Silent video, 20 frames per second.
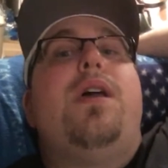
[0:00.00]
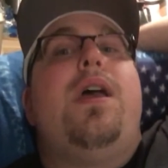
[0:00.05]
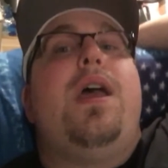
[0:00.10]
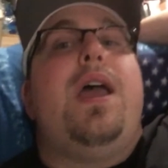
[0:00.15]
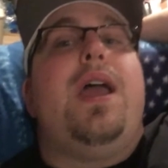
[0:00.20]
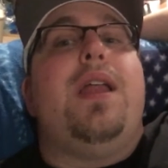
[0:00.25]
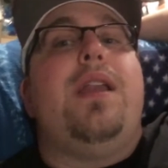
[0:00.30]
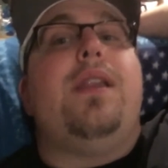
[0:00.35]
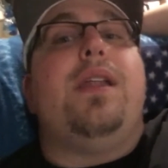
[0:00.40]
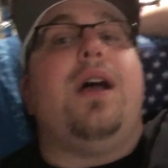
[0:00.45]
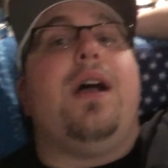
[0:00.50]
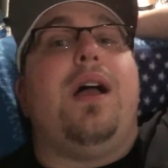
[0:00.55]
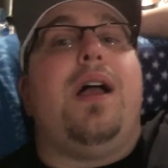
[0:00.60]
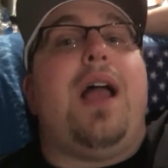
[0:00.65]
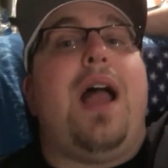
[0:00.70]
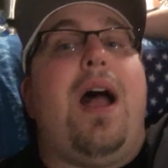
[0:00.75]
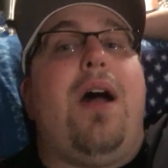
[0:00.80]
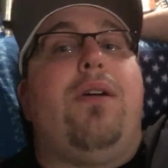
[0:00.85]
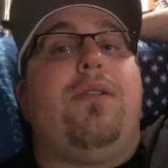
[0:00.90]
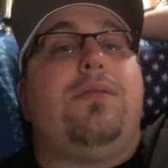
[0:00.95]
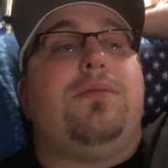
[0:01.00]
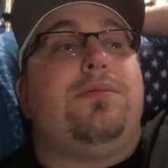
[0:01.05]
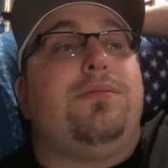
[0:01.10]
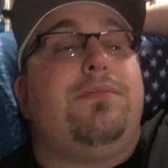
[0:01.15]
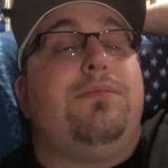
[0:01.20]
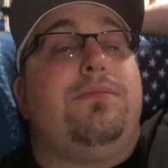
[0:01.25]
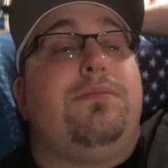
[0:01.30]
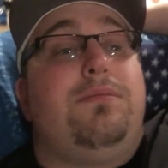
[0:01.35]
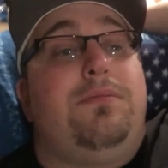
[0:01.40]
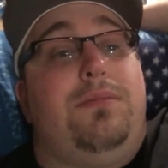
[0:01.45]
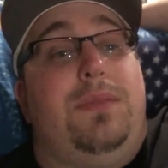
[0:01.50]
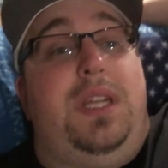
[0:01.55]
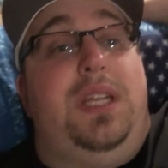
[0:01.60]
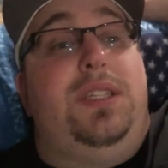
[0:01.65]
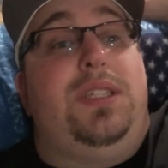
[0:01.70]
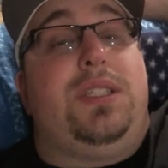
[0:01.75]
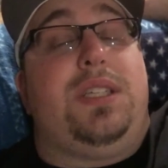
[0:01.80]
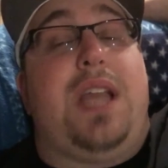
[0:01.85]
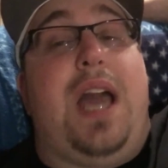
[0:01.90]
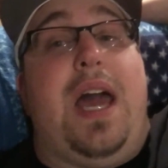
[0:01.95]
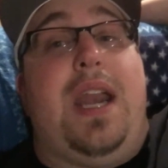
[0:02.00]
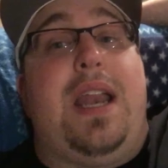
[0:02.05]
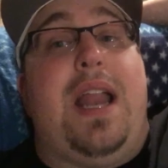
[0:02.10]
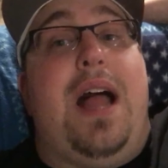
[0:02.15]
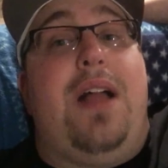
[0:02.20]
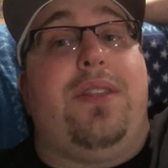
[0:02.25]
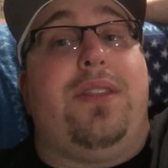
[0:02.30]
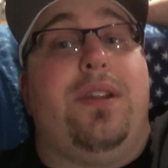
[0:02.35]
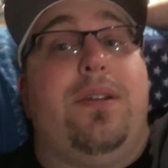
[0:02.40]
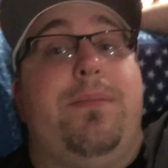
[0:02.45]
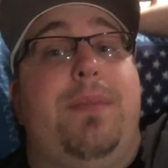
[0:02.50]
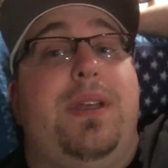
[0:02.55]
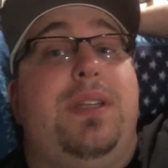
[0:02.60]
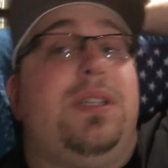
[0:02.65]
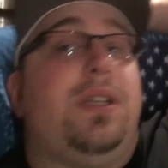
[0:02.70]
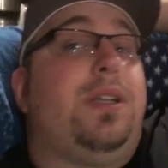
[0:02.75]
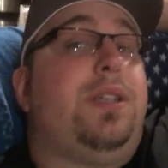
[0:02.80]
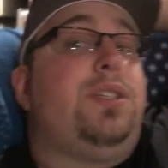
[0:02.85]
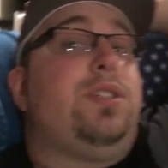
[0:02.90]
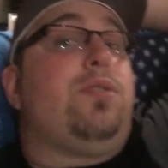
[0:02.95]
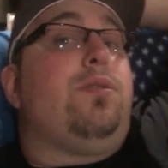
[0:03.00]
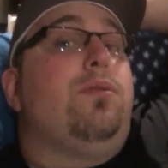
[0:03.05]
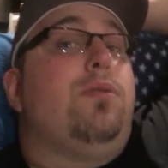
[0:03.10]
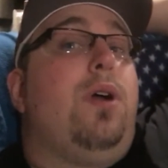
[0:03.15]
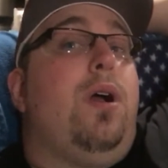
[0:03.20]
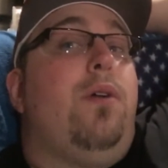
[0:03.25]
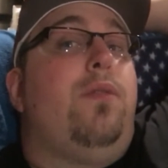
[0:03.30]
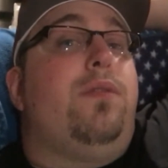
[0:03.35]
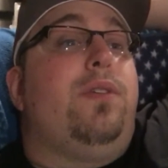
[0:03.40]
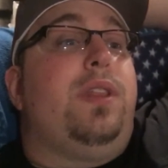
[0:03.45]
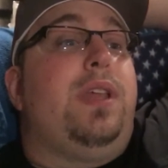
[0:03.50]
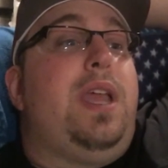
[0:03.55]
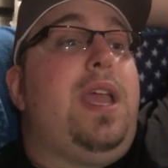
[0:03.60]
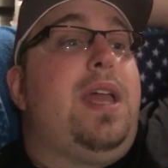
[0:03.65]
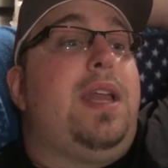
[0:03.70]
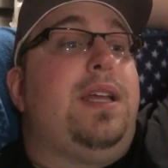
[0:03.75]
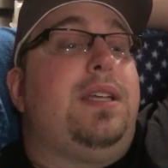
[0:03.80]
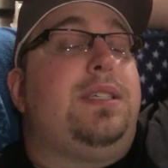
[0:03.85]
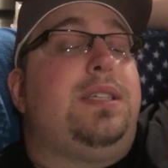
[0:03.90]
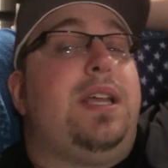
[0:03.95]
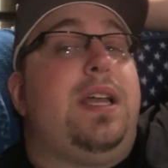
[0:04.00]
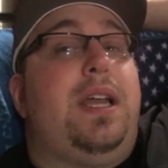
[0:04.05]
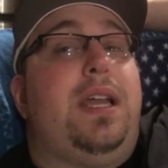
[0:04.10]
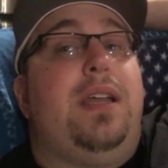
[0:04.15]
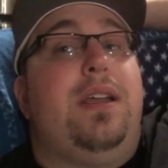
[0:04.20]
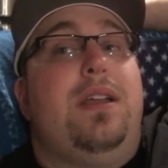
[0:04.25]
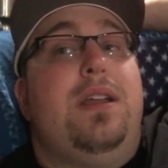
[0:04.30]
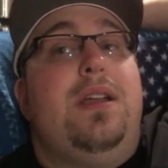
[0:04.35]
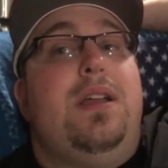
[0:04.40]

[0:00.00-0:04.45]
and uh, how he just got it out there and basically screwed over the NSA.